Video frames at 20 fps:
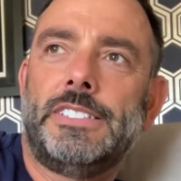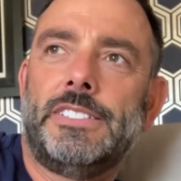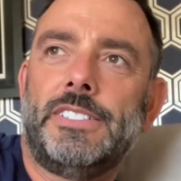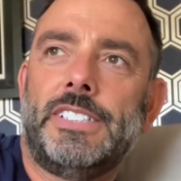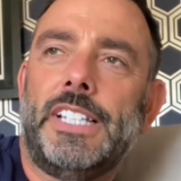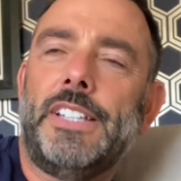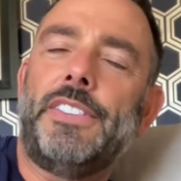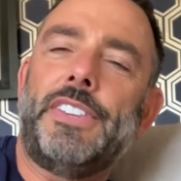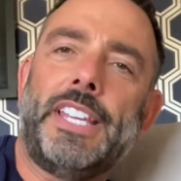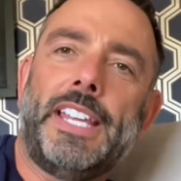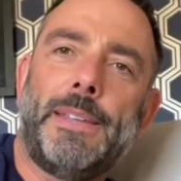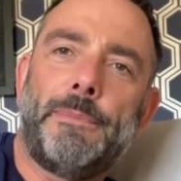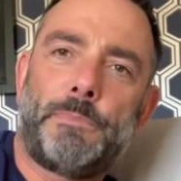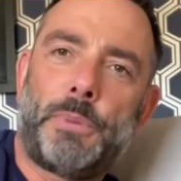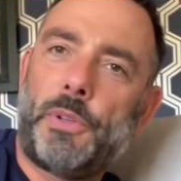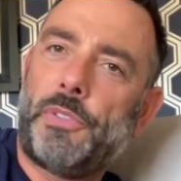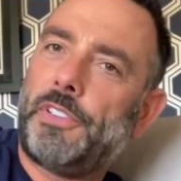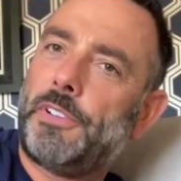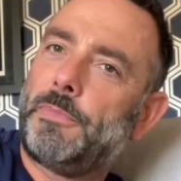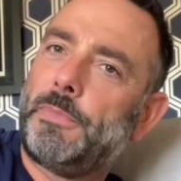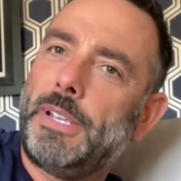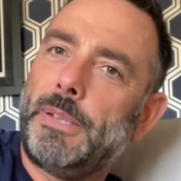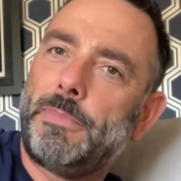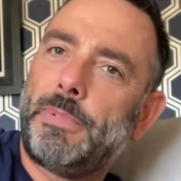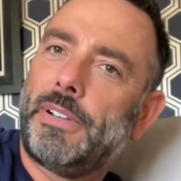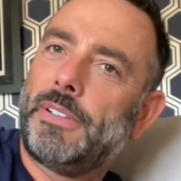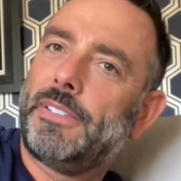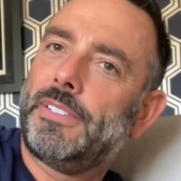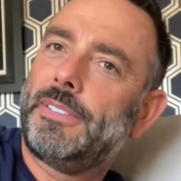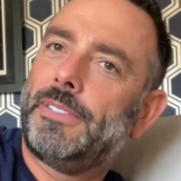Didn't think it bothered me,
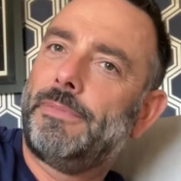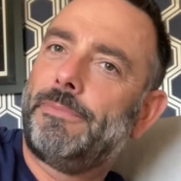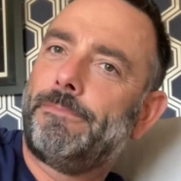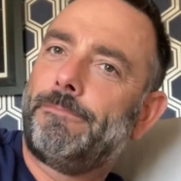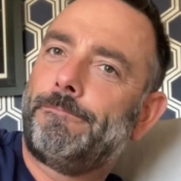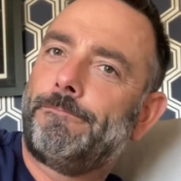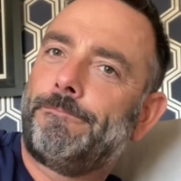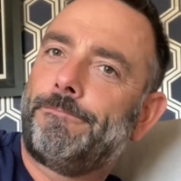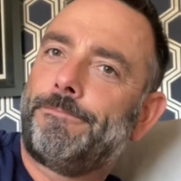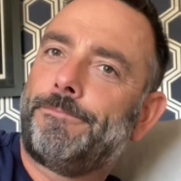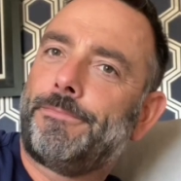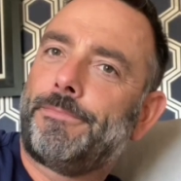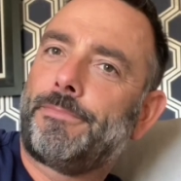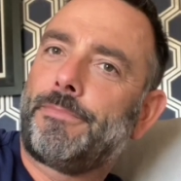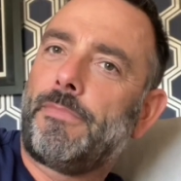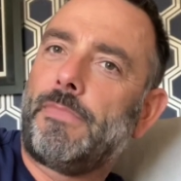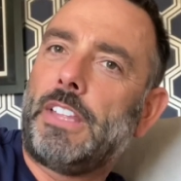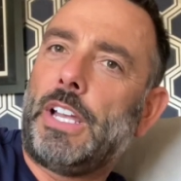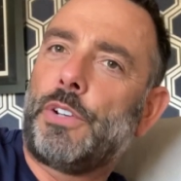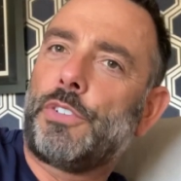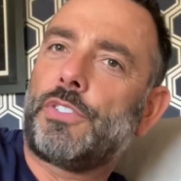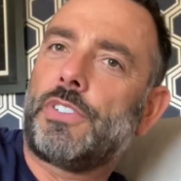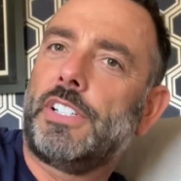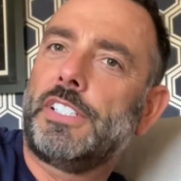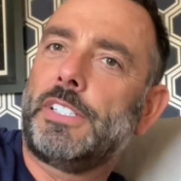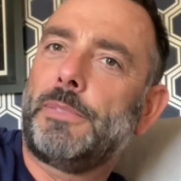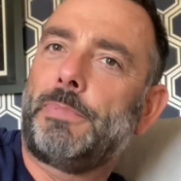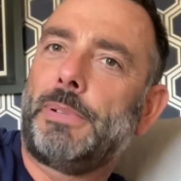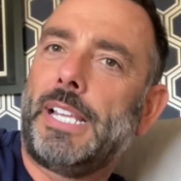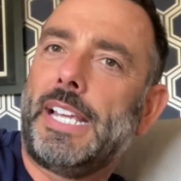but I was trying
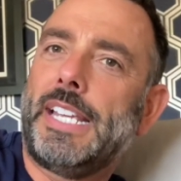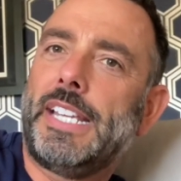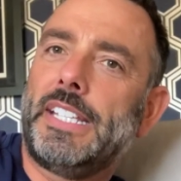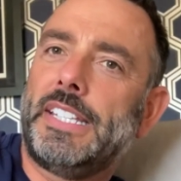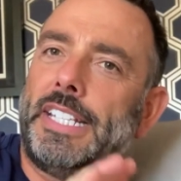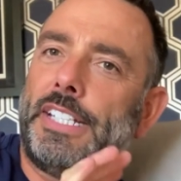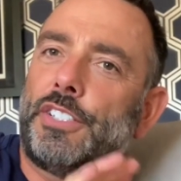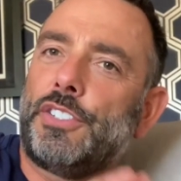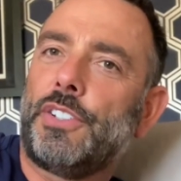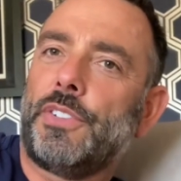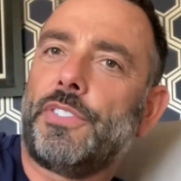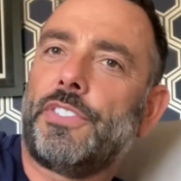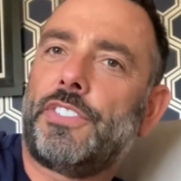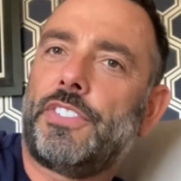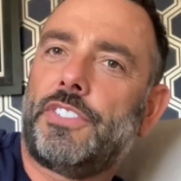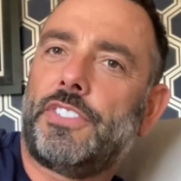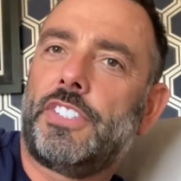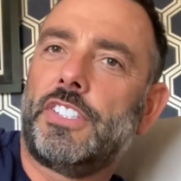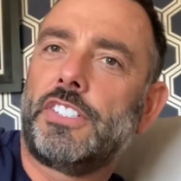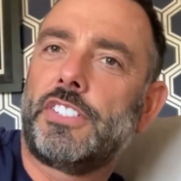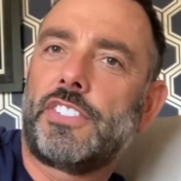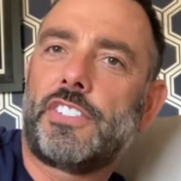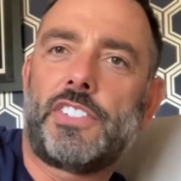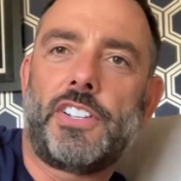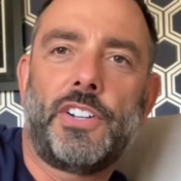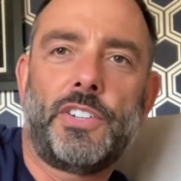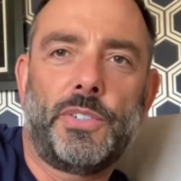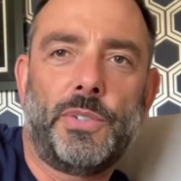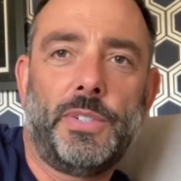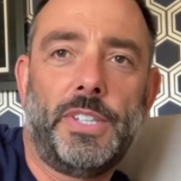to play a Nick Johnston
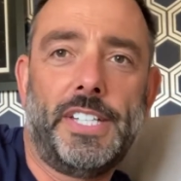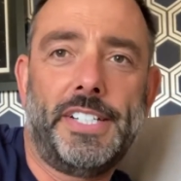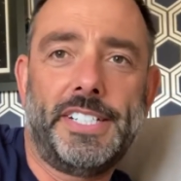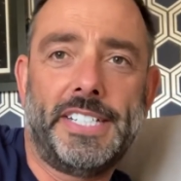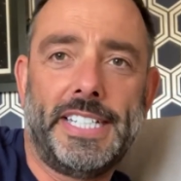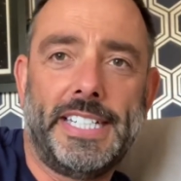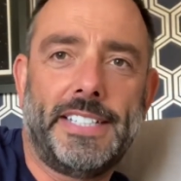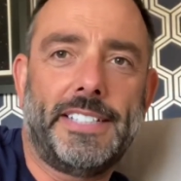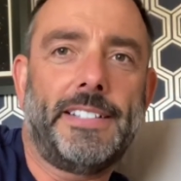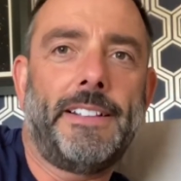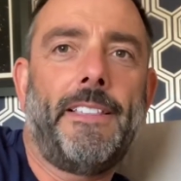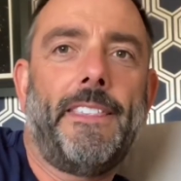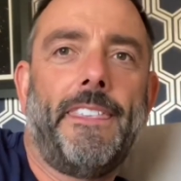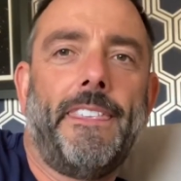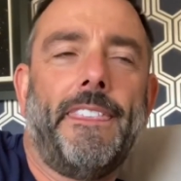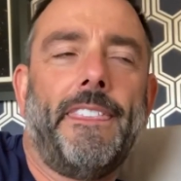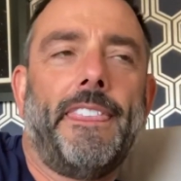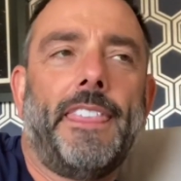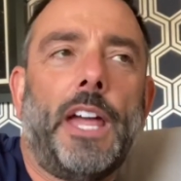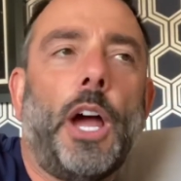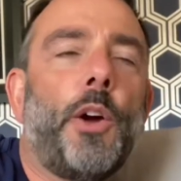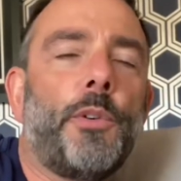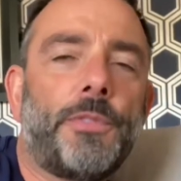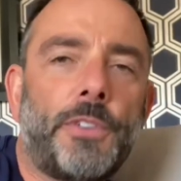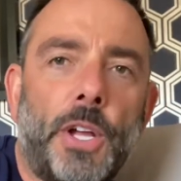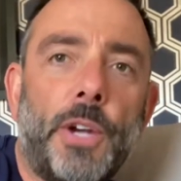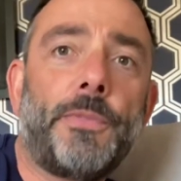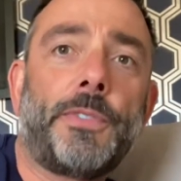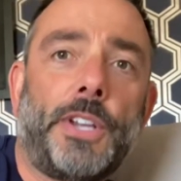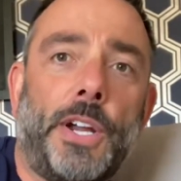song or learn it over and
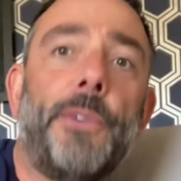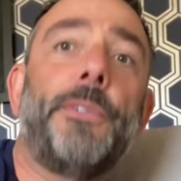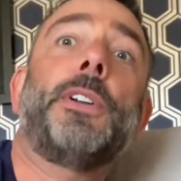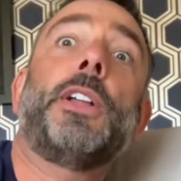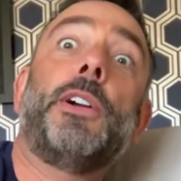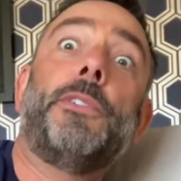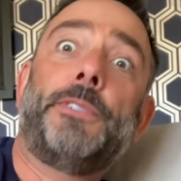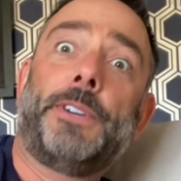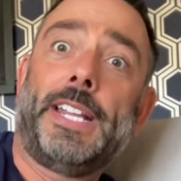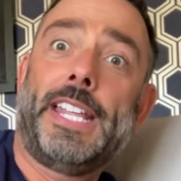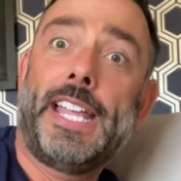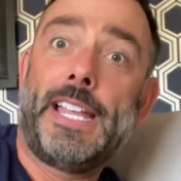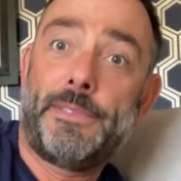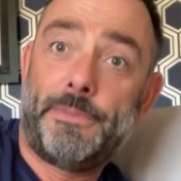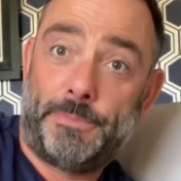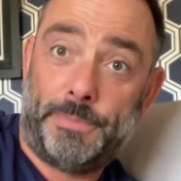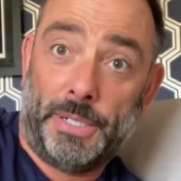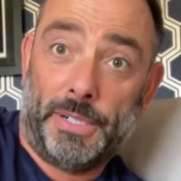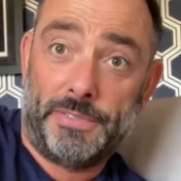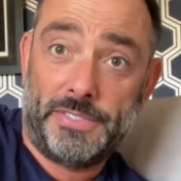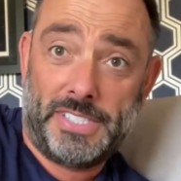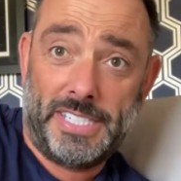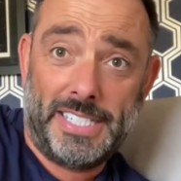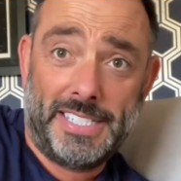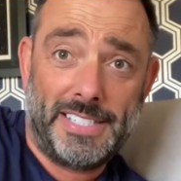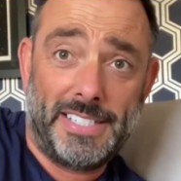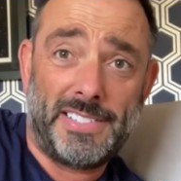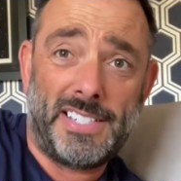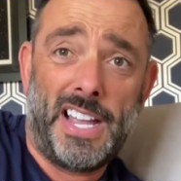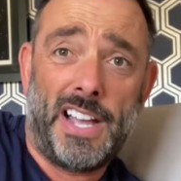over and over and over again, but obviously
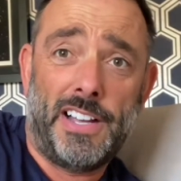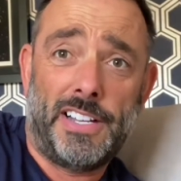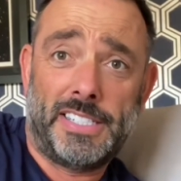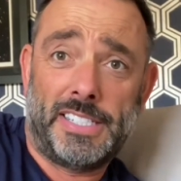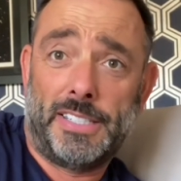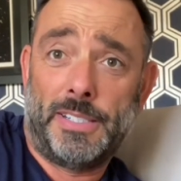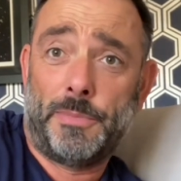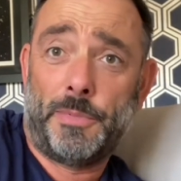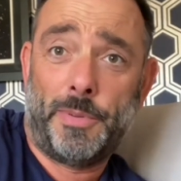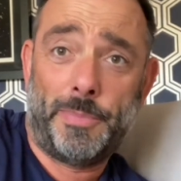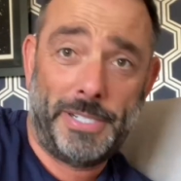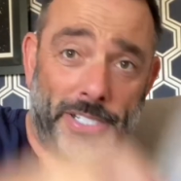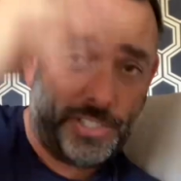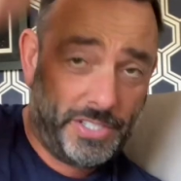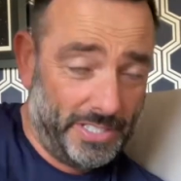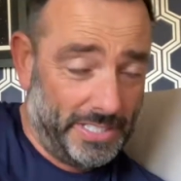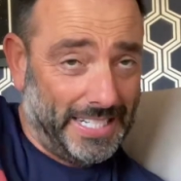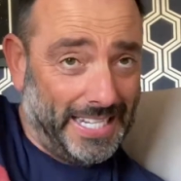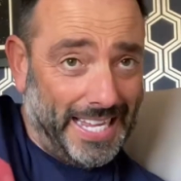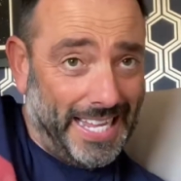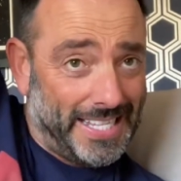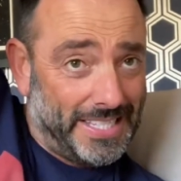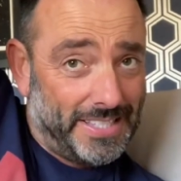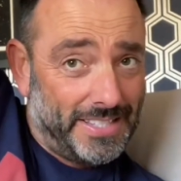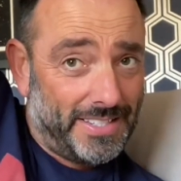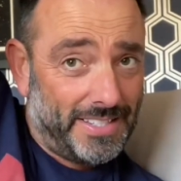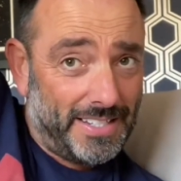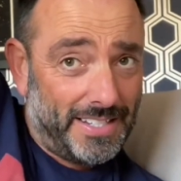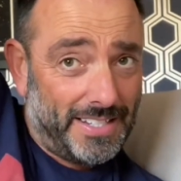because it's hard and I'm rubbish. And